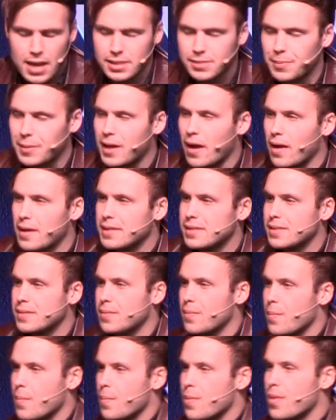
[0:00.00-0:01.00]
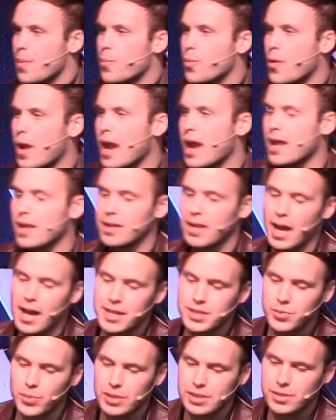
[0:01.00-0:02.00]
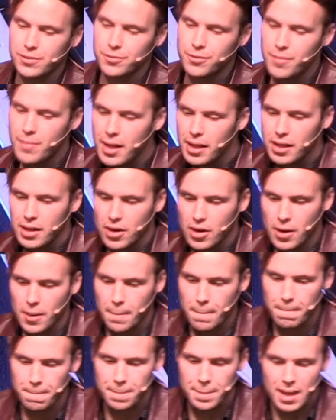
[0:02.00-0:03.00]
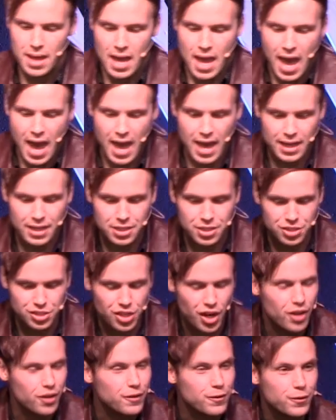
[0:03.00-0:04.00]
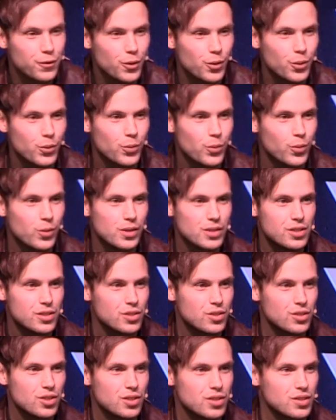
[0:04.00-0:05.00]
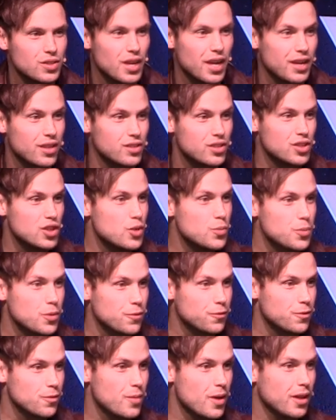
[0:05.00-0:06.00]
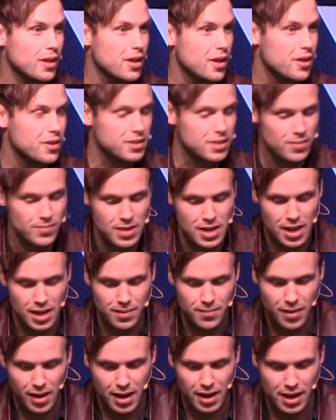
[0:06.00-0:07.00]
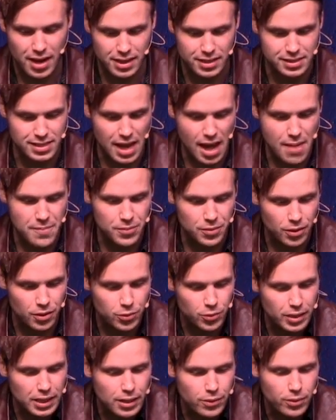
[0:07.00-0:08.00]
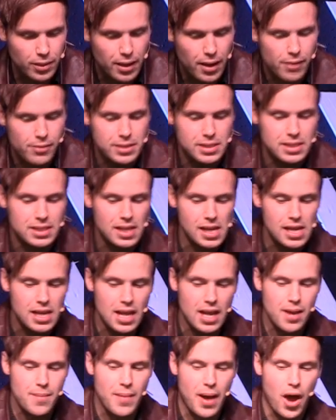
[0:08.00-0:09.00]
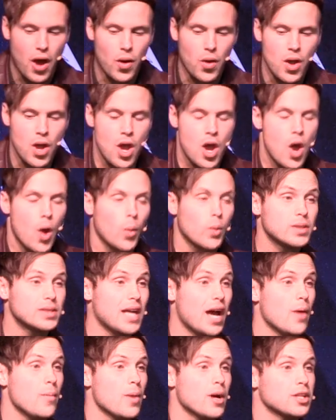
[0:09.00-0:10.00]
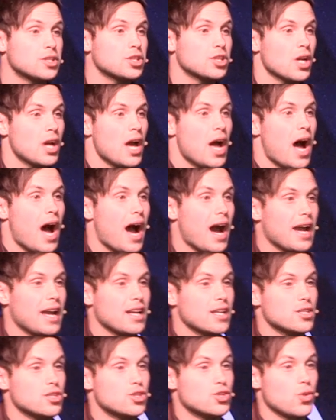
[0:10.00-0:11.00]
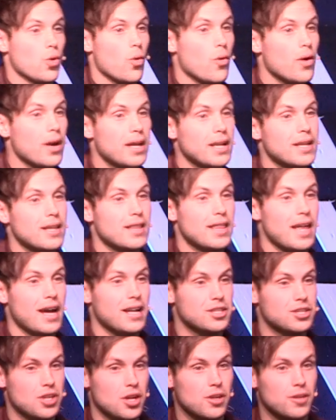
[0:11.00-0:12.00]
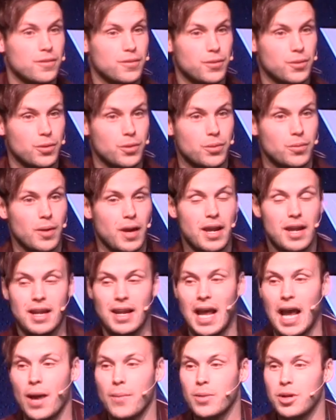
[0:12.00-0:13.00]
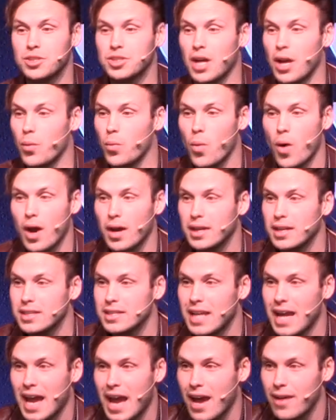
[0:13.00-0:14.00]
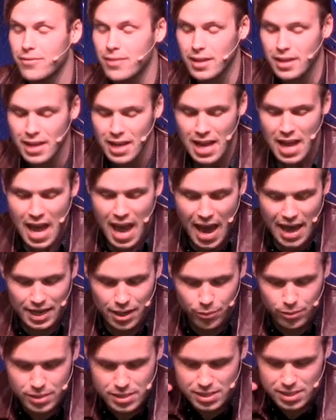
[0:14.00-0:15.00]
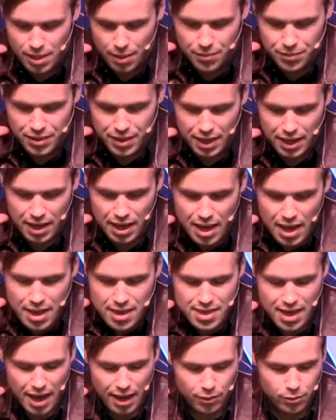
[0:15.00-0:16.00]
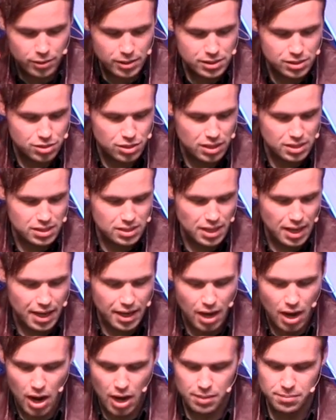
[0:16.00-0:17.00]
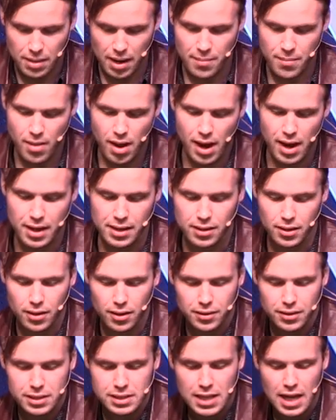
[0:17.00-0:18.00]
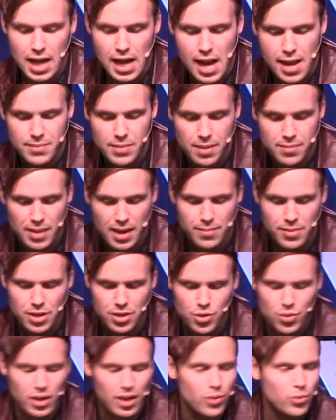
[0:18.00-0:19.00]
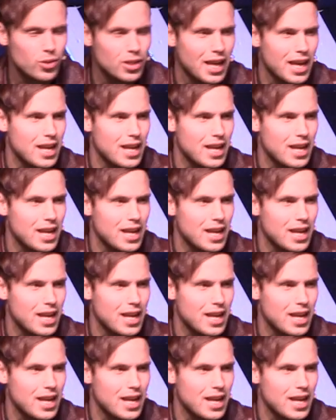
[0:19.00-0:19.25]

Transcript: It's because the brain likes what's familiar, and junk food was just like super familiar to me in my example. And really what I was thinking about was how much I enjoyed that junk food, right? And how much I wanted to have it. And it was something that was just like on my mind all the time. And maybe you can